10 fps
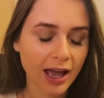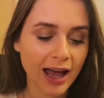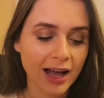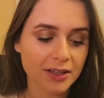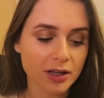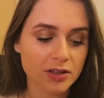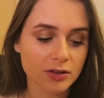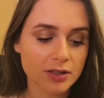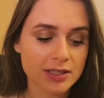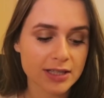and I
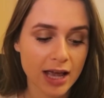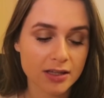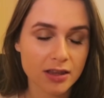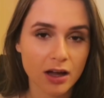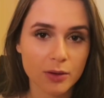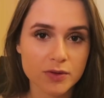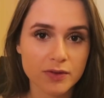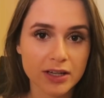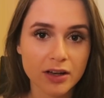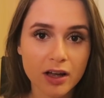said that I was
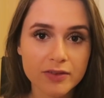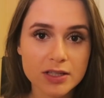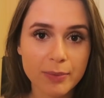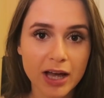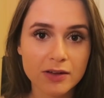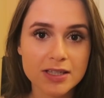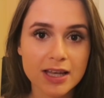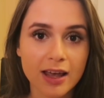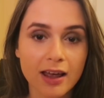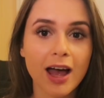really nervous about
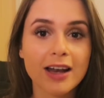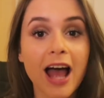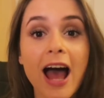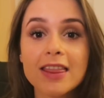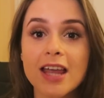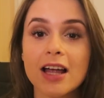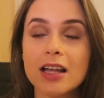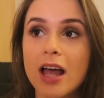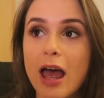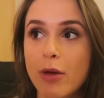it and I had
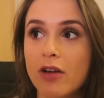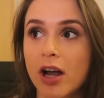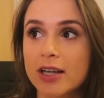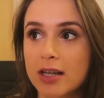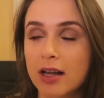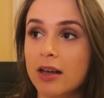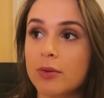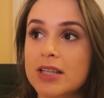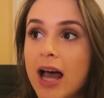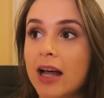that MRI done and it
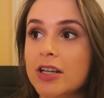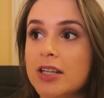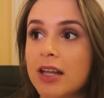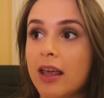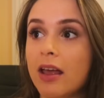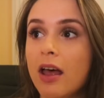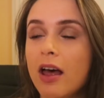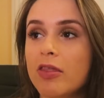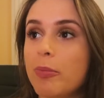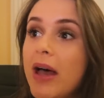was actually
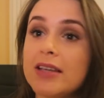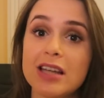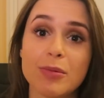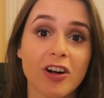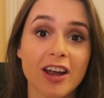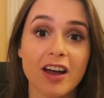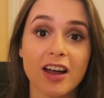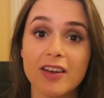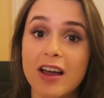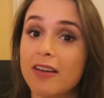the best MRI that
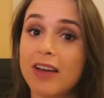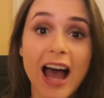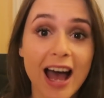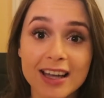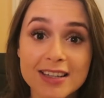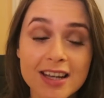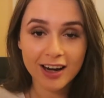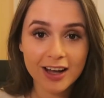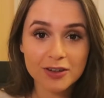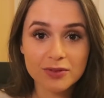I have had and
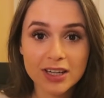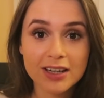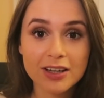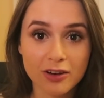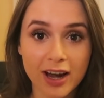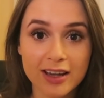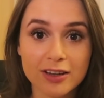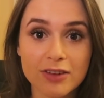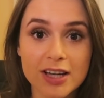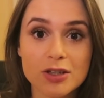I had a really
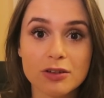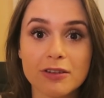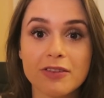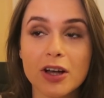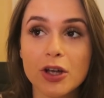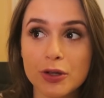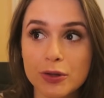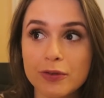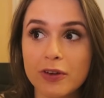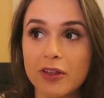great radiographer
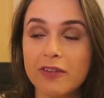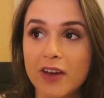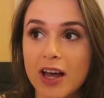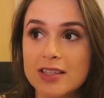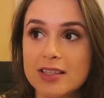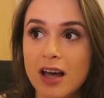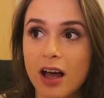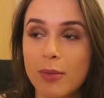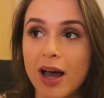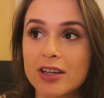who for the first
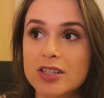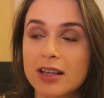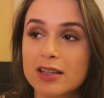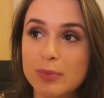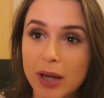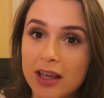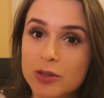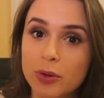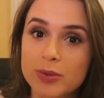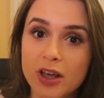time actually
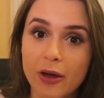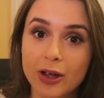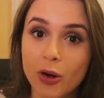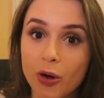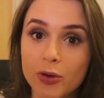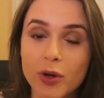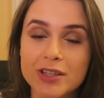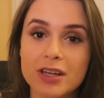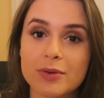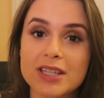explained what was going on
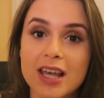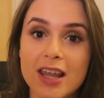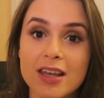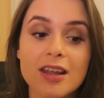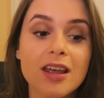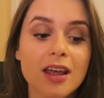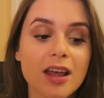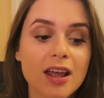whilst I was in